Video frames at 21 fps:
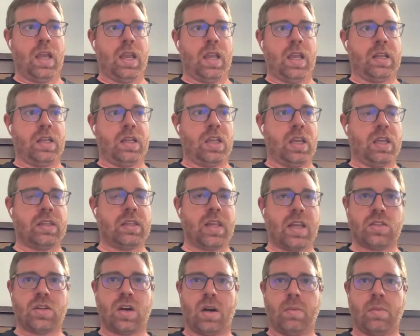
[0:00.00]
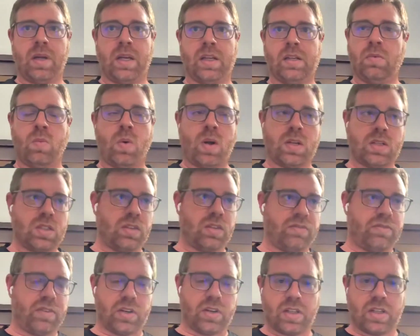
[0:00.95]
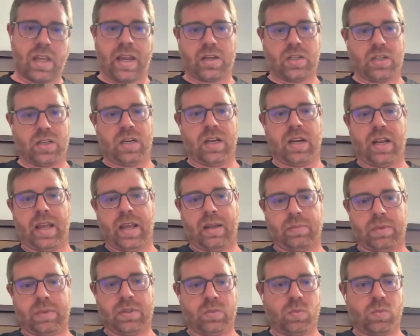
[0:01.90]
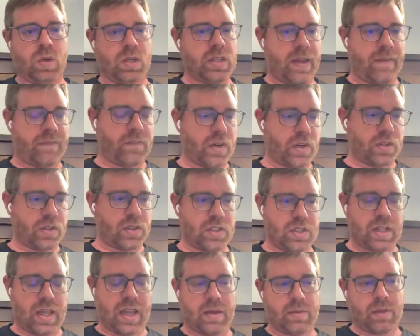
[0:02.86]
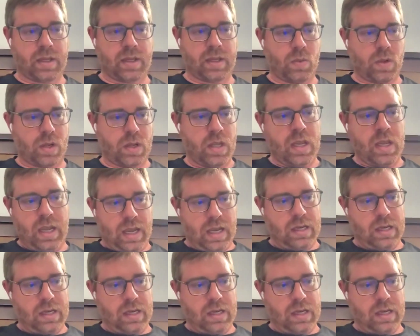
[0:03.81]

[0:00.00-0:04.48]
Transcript: And you hit that start button. What's the first action that happens? What's that first step? Like what?